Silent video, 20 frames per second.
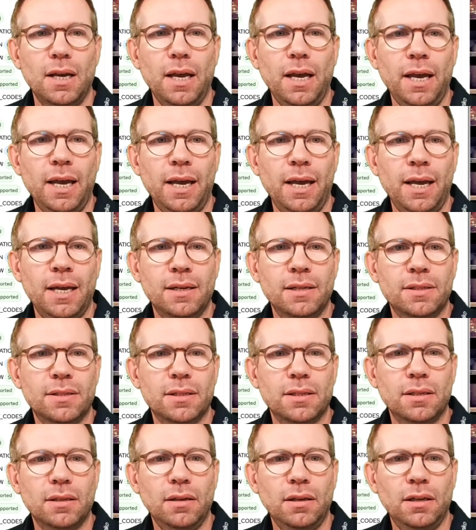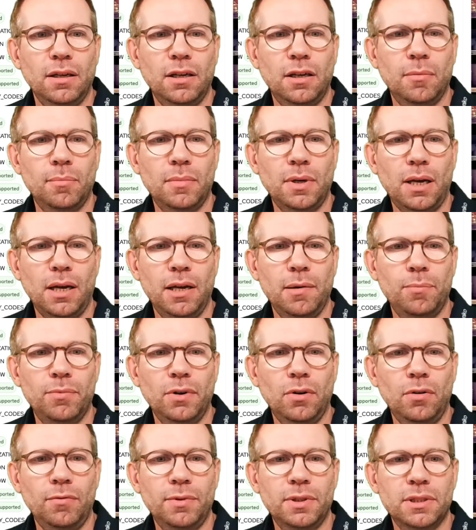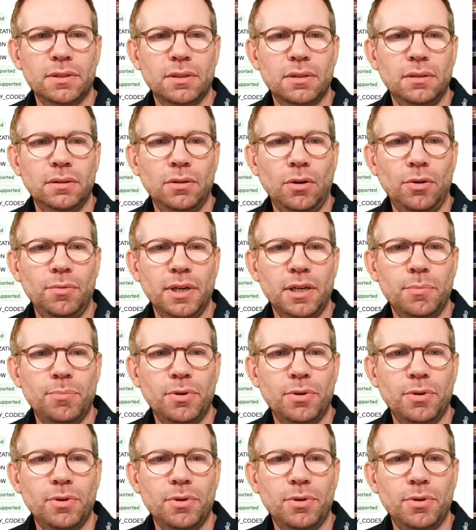And I've already